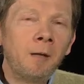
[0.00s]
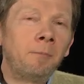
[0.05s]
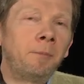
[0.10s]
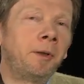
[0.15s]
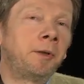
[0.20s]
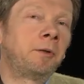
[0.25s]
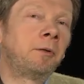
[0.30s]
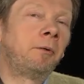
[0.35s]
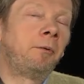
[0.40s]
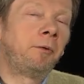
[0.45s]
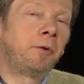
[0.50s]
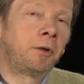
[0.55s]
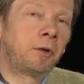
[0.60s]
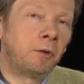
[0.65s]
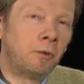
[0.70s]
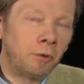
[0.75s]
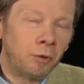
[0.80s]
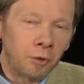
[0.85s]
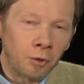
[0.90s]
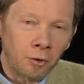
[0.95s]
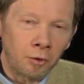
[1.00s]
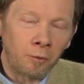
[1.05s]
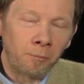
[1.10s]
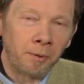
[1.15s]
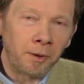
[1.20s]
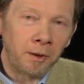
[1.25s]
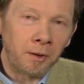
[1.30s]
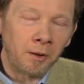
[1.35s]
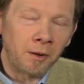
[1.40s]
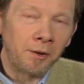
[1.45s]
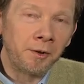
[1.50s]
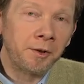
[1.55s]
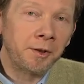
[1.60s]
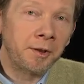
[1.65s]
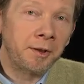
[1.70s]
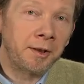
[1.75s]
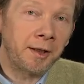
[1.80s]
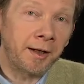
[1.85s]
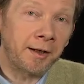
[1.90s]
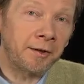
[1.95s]
But to, to go beyond
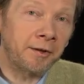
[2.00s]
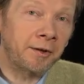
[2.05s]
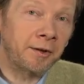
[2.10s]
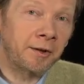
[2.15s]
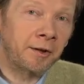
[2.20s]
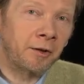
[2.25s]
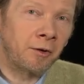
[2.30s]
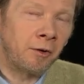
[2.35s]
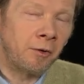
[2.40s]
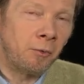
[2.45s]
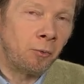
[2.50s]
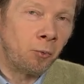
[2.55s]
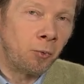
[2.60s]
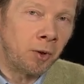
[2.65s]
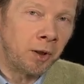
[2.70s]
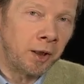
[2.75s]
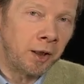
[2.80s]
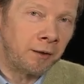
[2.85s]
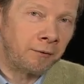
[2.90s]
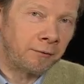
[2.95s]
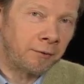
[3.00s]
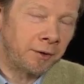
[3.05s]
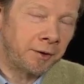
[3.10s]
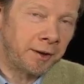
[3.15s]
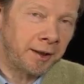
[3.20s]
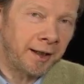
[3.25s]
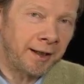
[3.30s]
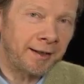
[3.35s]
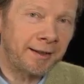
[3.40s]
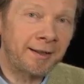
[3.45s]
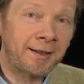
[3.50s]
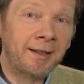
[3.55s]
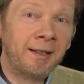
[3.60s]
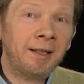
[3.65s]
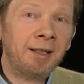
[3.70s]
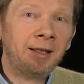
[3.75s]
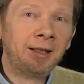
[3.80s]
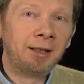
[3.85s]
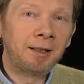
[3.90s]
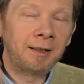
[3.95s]
death, don't wait for death.
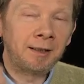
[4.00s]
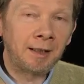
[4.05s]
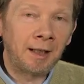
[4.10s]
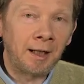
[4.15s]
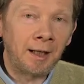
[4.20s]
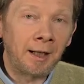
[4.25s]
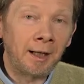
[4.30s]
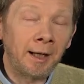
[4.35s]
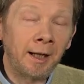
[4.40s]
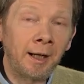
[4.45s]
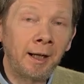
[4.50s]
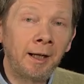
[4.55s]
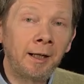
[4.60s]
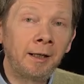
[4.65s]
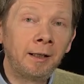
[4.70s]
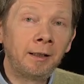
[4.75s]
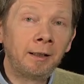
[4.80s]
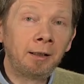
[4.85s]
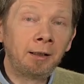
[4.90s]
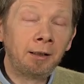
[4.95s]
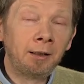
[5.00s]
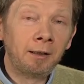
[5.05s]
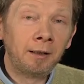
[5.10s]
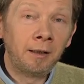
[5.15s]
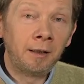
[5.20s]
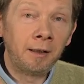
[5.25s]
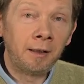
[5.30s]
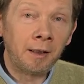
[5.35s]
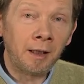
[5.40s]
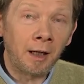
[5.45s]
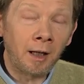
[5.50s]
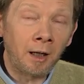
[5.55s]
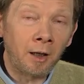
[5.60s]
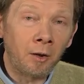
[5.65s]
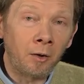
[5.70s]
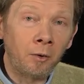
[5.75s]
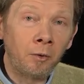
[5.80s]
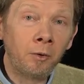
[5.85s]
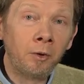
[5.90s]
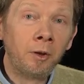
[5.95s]
Die
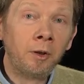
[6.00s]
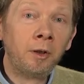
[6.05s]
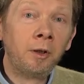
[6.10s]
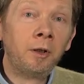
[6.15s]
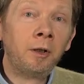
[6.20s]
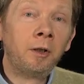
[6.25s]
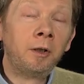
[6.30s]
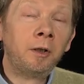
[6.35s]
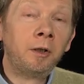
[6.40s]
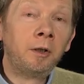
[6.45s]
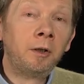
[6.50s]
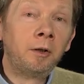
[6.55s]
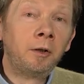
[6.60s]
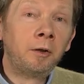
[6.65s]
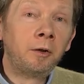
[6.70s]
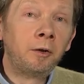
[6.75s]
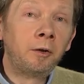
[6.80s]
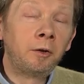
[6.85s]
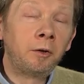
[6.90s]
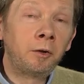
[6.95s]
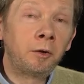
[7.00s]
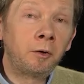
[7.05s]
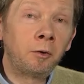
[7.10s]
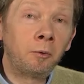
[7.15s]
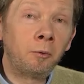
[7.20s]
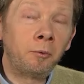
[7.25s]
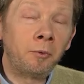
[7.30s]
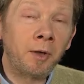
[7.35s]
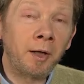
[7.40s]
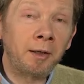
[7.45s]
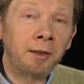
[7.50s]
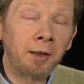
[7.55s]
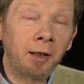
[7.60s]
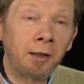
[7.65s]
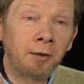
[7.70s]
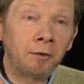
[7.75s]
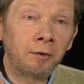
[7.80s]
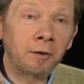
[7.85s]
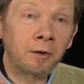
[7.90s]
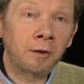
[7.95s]
now to that
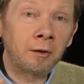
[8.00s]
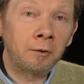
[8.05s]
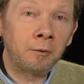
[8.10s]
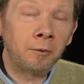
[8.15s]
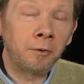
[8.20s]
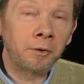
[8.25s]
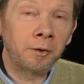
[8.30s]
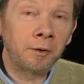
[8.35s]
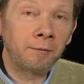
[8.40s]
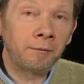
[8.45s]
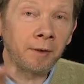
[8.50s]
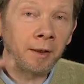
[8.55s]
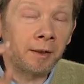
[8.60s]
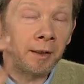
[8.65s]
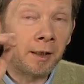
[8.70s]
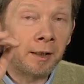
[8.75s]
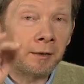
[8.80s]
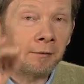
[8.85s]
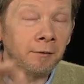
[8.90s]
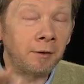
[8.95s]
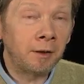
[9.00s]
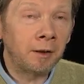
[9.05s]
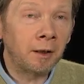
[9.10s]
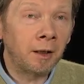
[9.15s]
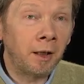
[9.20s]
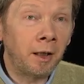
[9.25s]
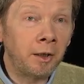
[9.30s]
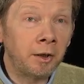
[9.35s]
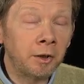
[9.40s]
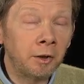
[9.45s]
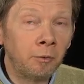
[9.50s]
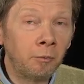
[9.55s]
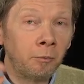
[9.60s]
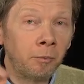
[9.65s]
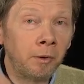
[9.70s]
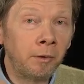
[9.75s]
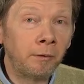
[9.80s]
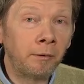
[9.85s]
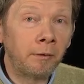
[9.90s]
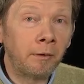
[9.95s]
exclusive identification
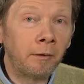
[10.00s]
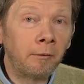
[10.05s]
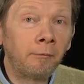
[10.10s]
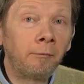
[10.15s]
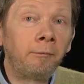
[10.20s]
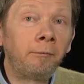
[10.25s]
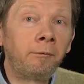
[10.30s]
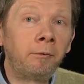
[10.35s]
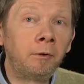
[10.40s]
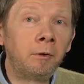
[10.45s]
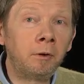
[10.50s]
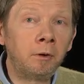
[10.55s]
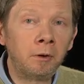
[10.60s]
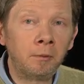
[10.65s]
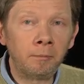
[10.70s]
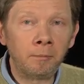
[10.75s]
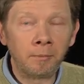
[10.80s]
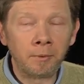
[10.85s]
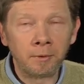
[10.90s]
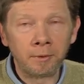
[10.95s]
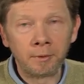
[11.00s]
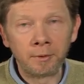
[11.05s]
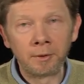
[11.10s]
with form.